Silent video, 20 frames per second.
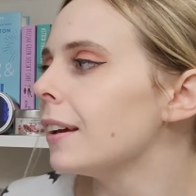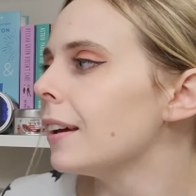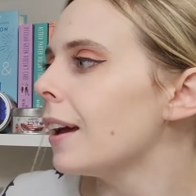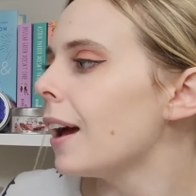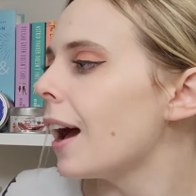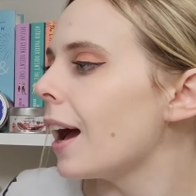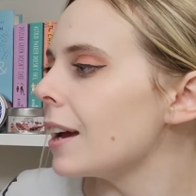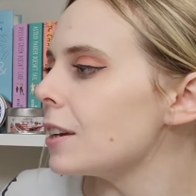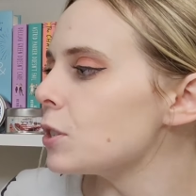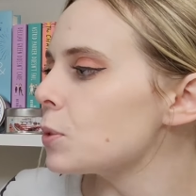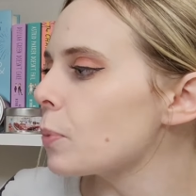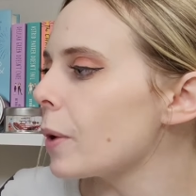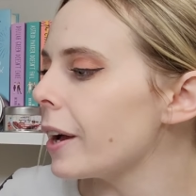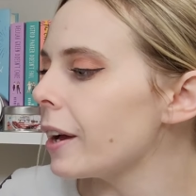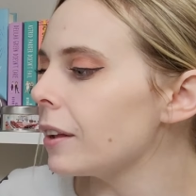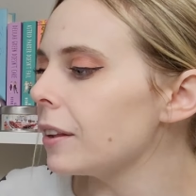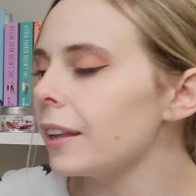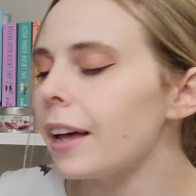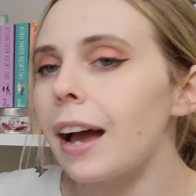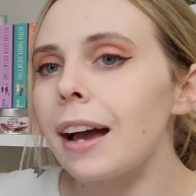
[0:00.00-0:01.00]
as
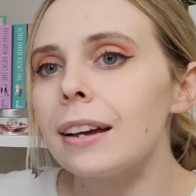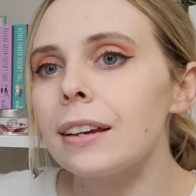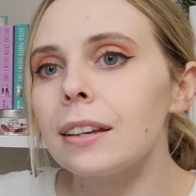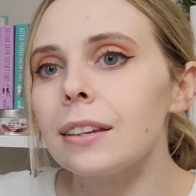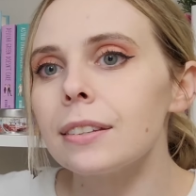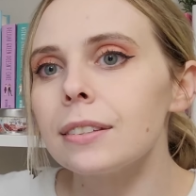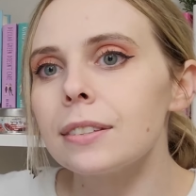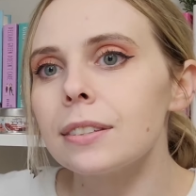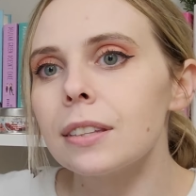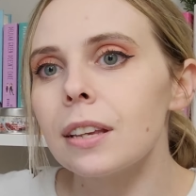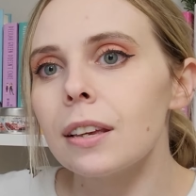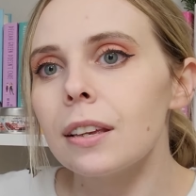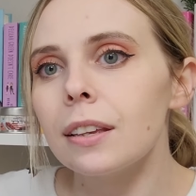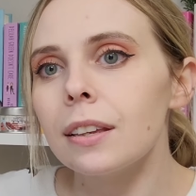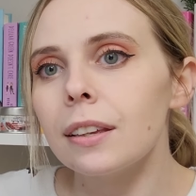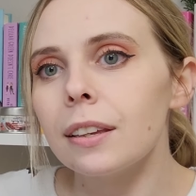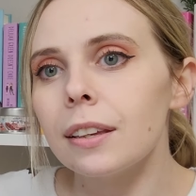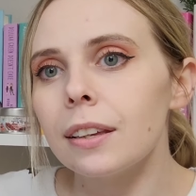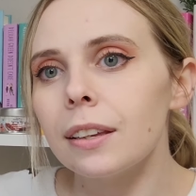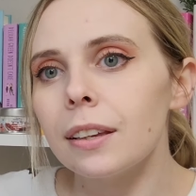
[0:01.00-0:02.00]
well as
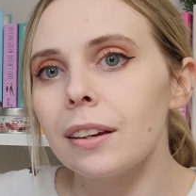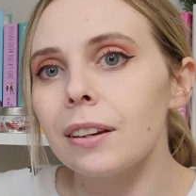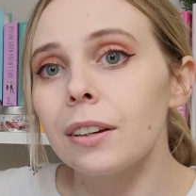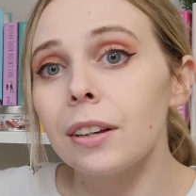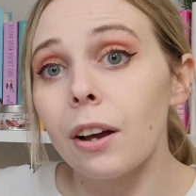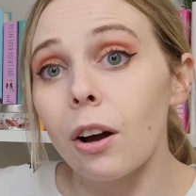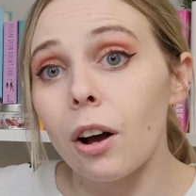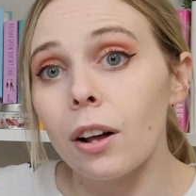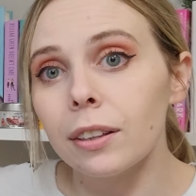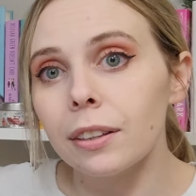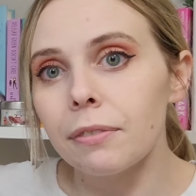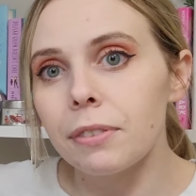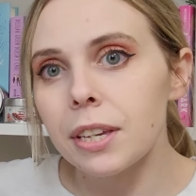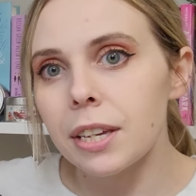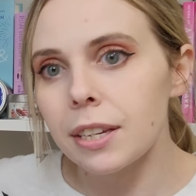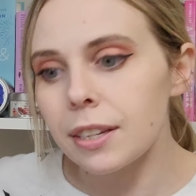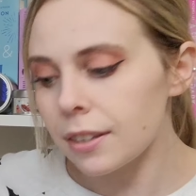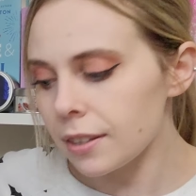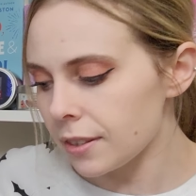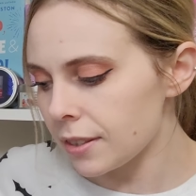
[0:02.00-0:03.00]
all of
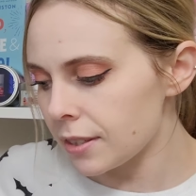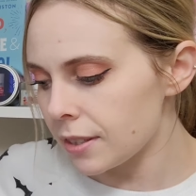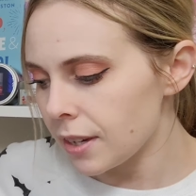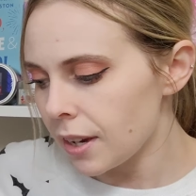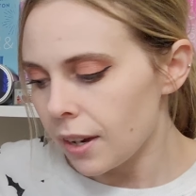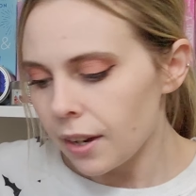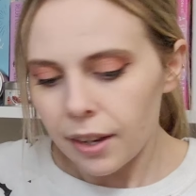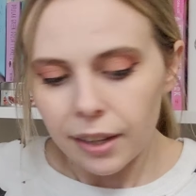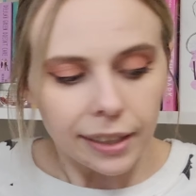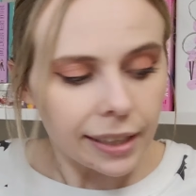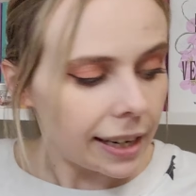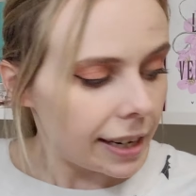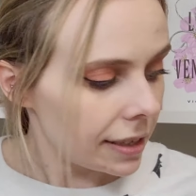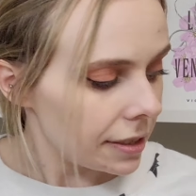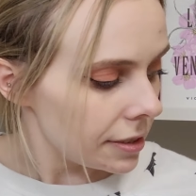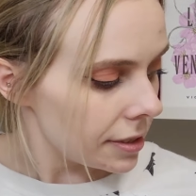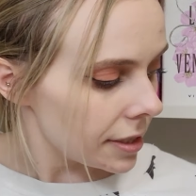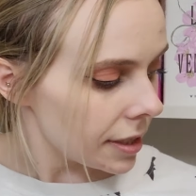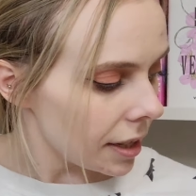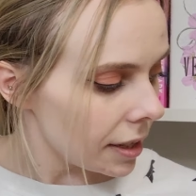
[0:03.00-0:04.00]
these
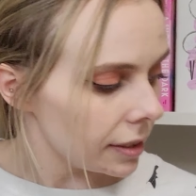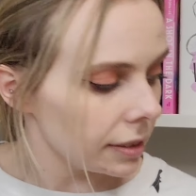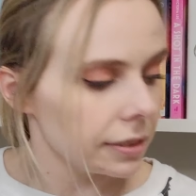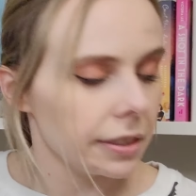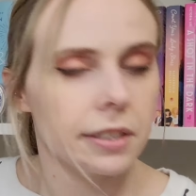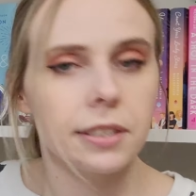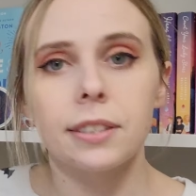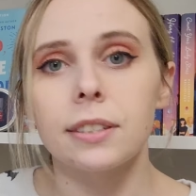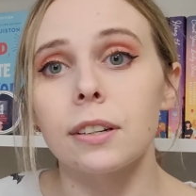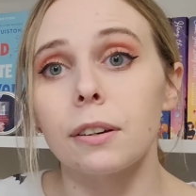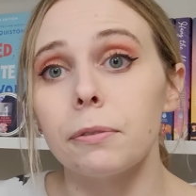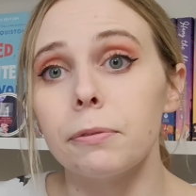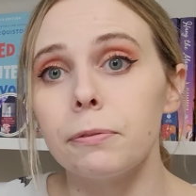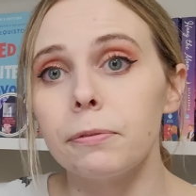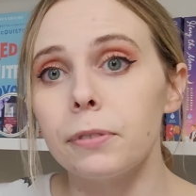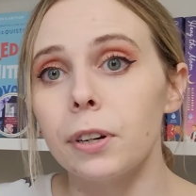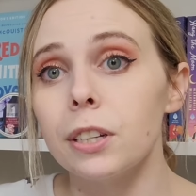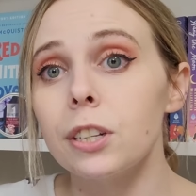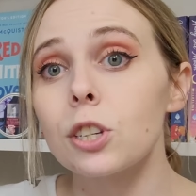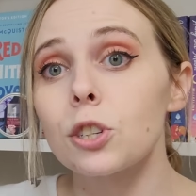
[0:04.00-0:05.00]
and a list of
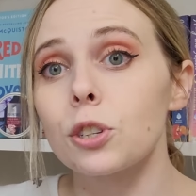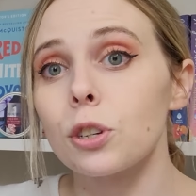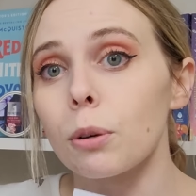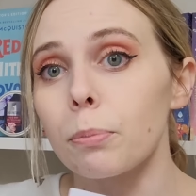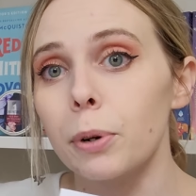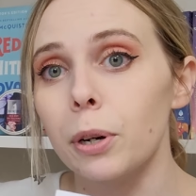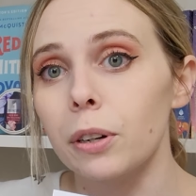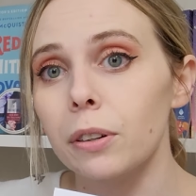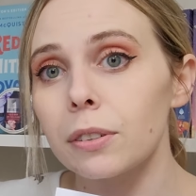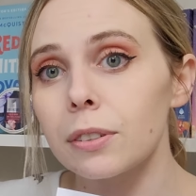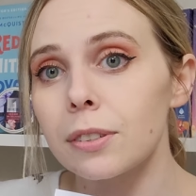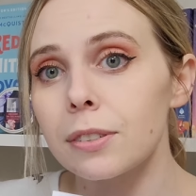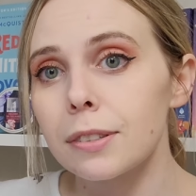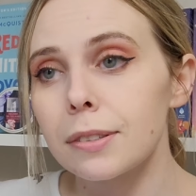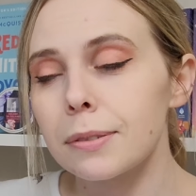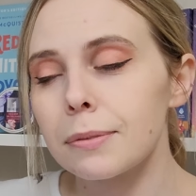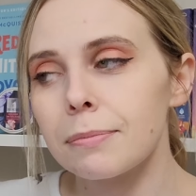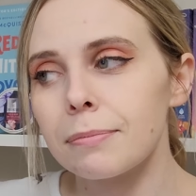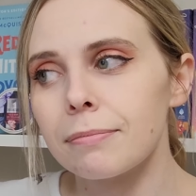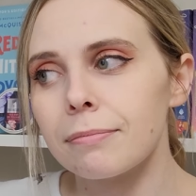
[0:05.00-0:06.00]
additional
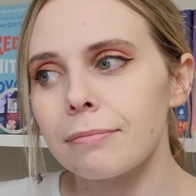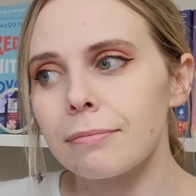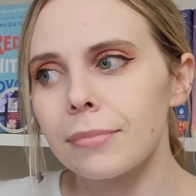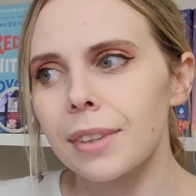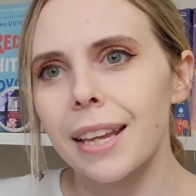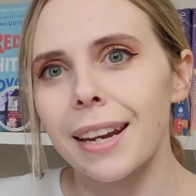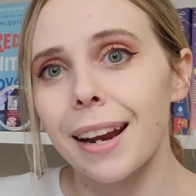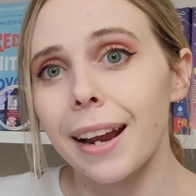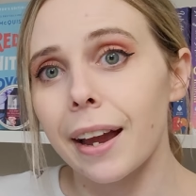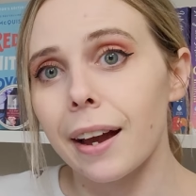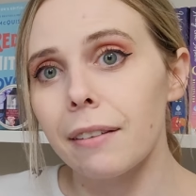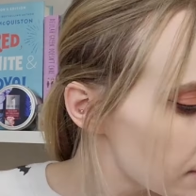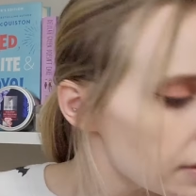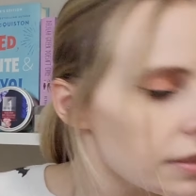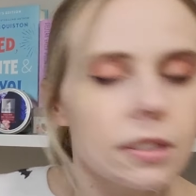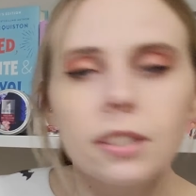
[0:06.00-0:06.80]
books that I have.